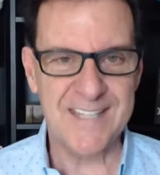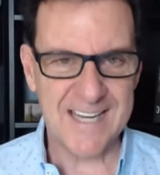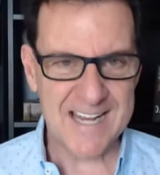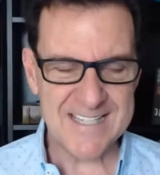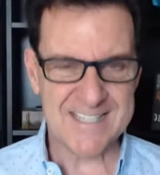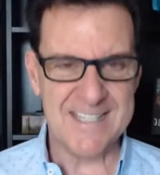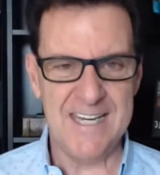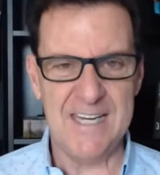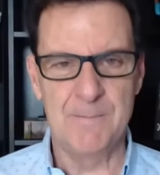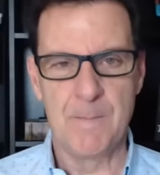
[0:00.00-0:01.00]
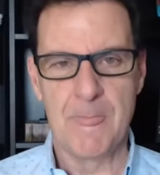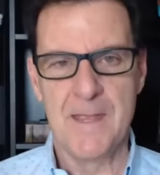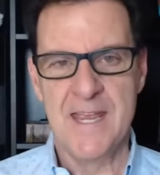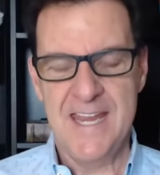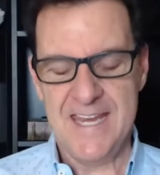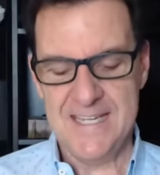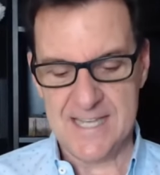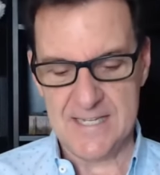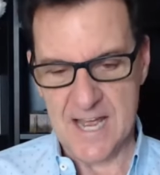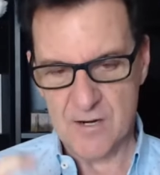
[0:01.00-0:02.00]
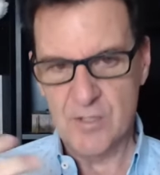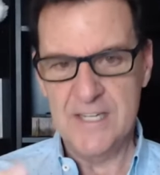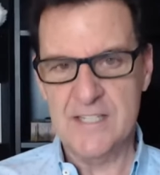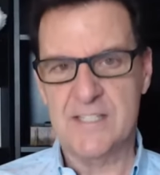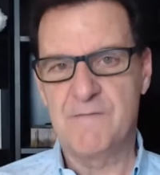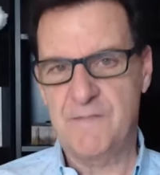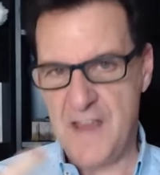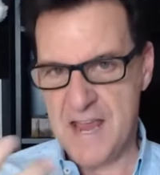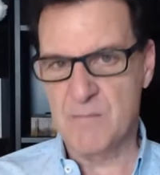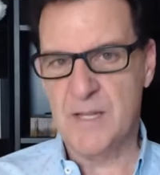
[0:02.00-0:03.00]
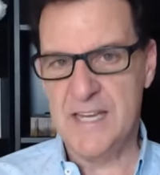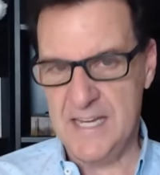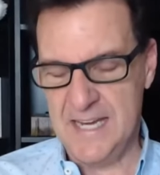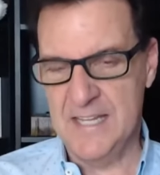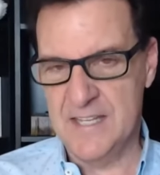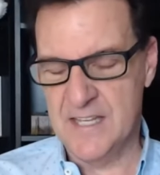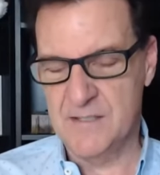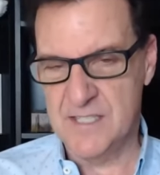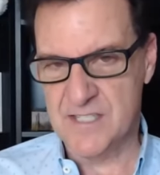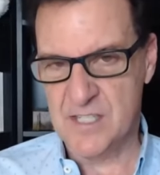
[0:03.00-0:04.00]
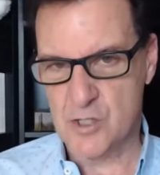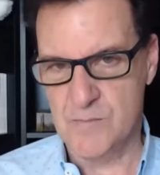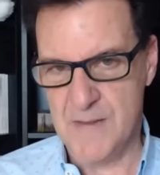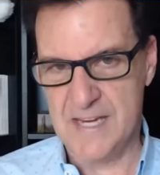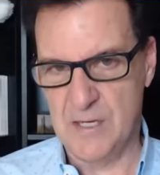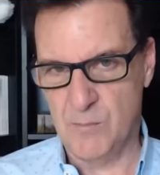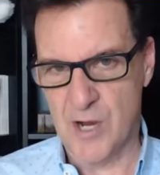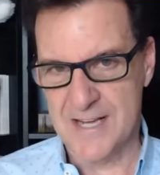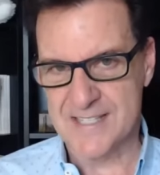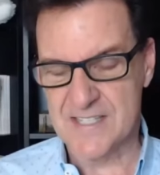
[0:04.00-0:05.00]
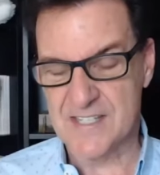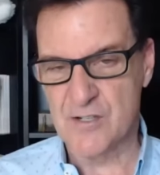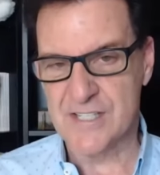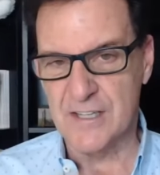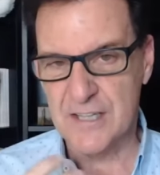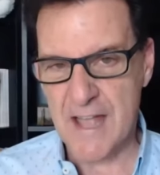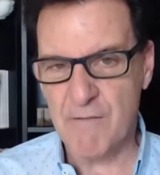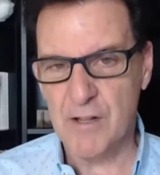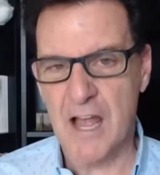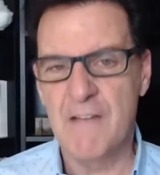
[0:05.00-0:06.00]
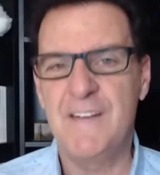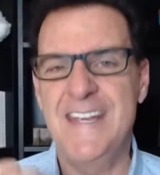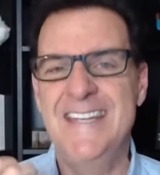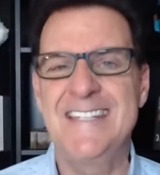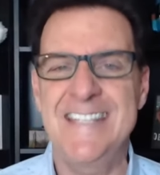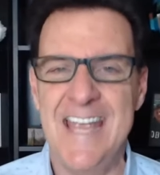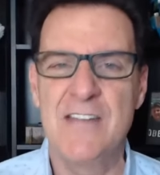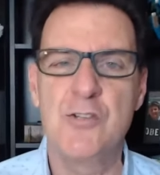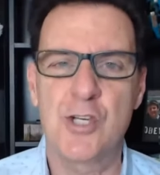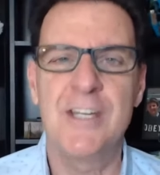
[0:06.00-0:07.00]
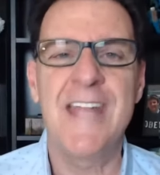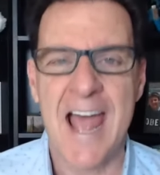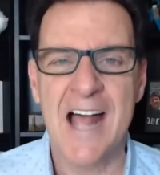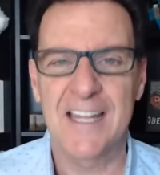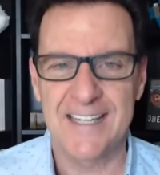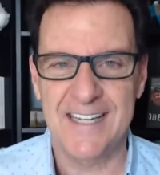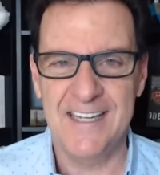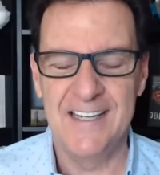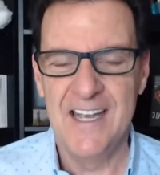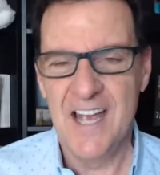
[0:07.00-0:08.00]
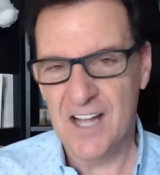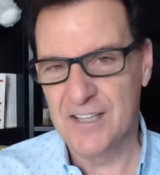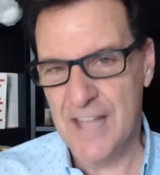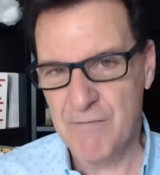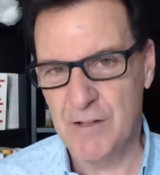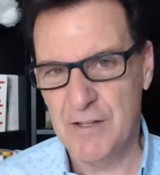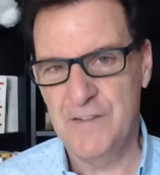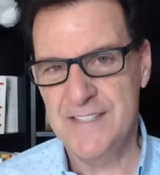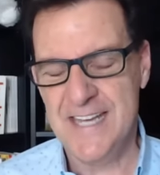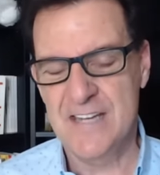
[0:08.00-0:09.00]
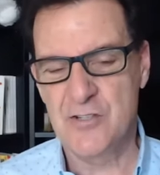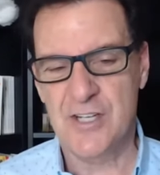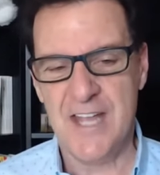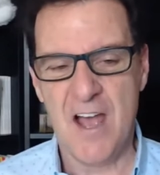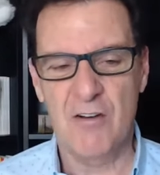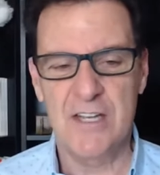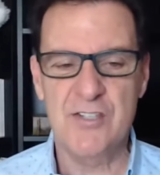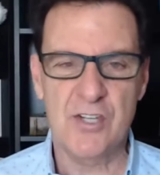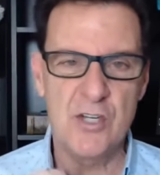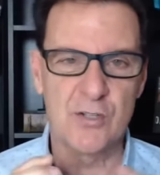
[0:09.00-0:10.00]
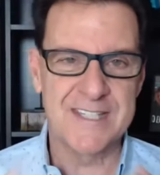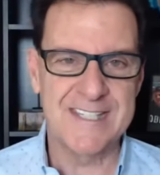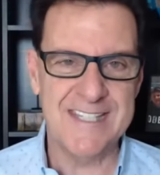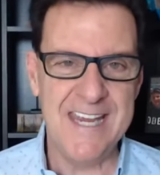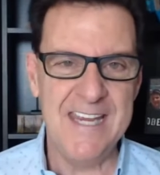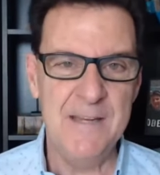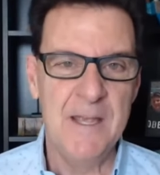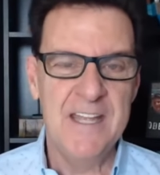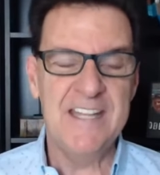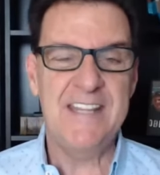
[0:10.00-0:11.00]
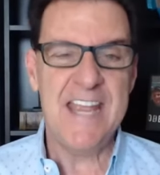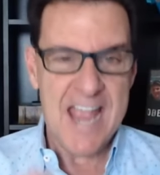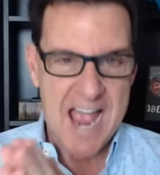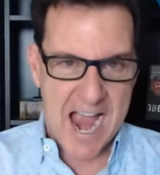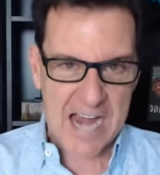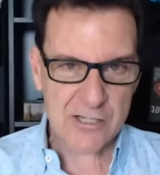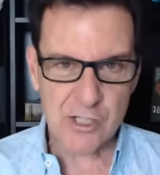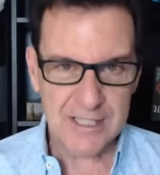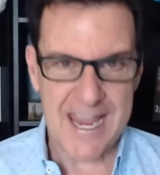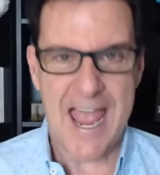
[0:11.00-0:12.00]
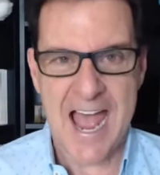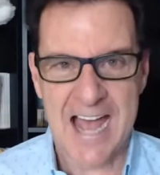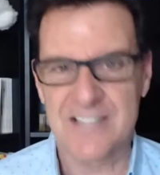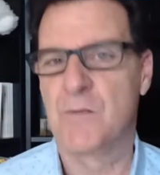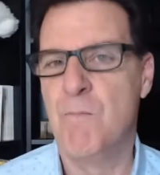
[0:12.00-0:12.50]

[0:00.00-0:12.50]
that I see is that not only is the family in the decision making process, there's a level of intentionality, a level of intentionality. So you'll see that they actually ask